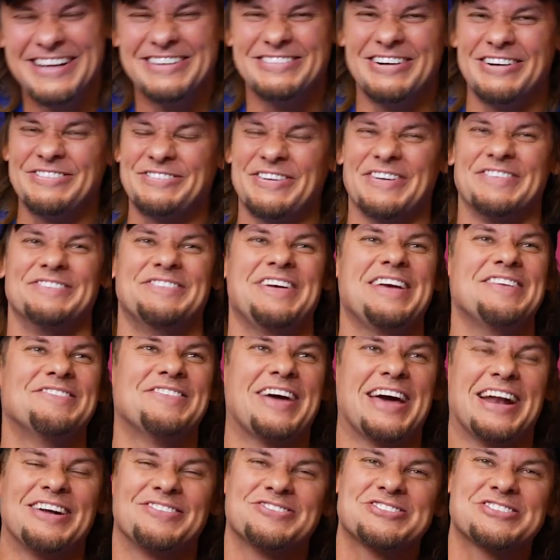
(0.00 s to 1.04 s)
But for right? me,
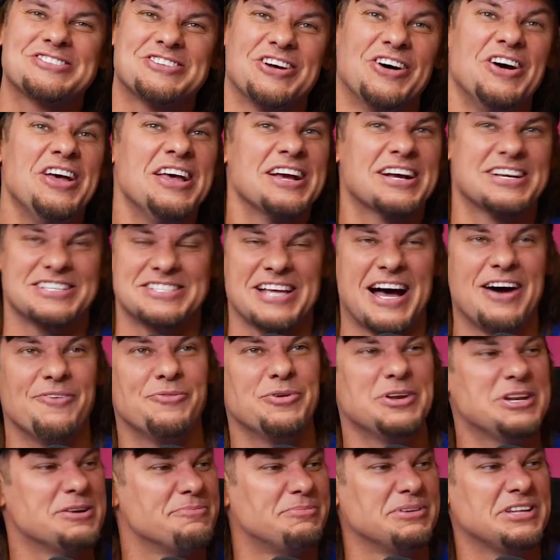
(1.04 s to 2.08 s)
man, I'm so because I
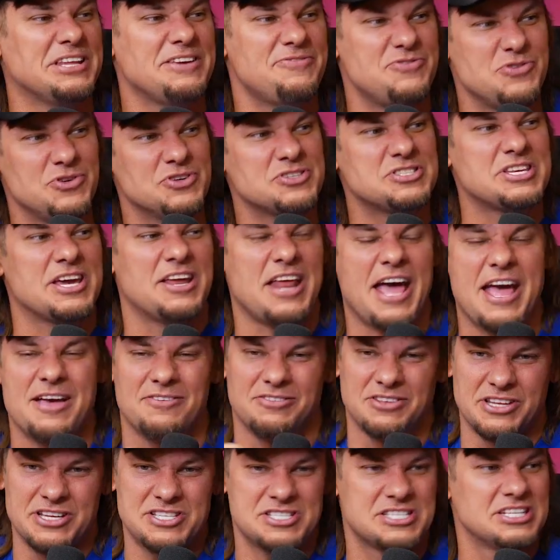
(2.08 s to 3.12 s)
wouldn't have believed you to said, "Hey,
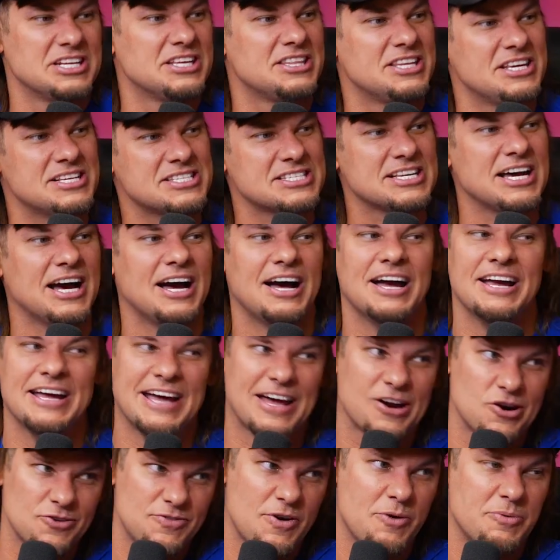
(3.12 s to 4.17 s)
listen to this guy." I
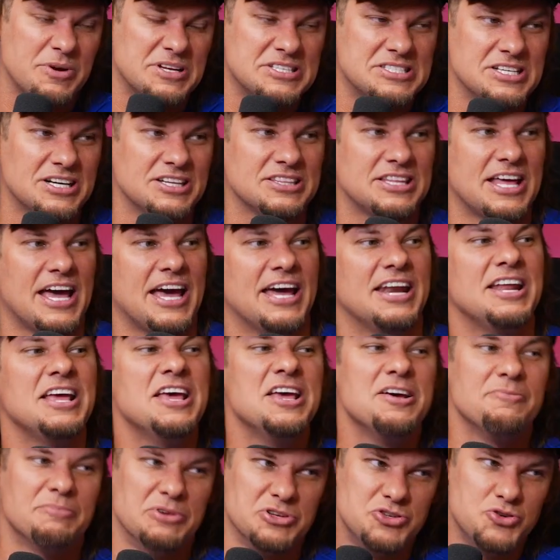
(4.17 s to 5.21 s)
don't know if I would have done that,
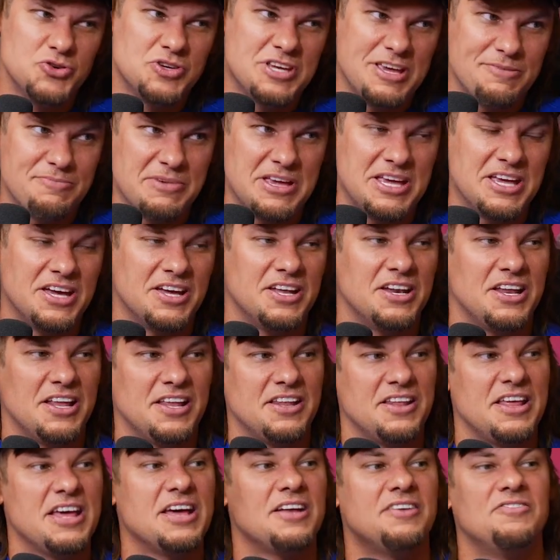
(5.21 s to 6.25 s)
but you give me a,
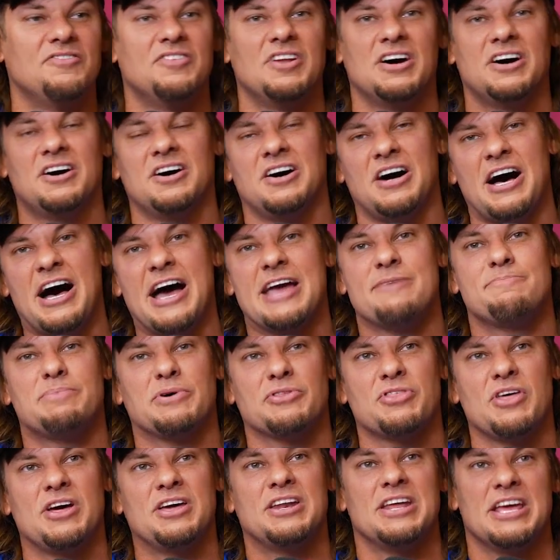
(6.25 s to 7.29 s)
a, a, a
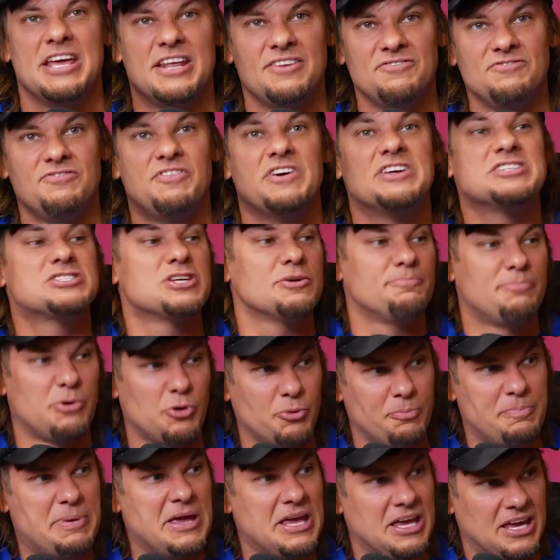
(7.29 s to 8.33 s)
hypo, an
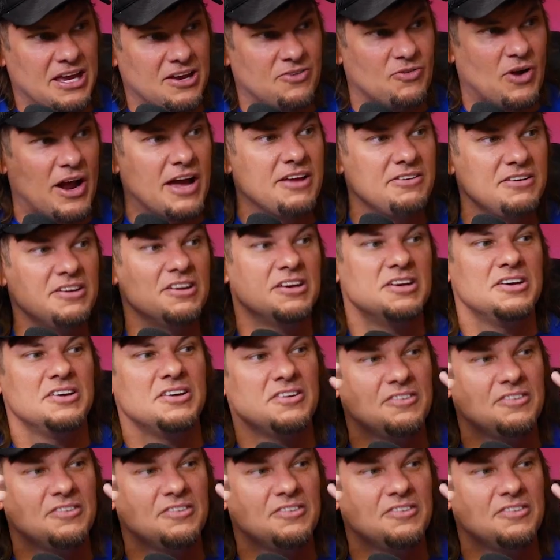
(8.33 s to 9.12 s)
invisible being, right?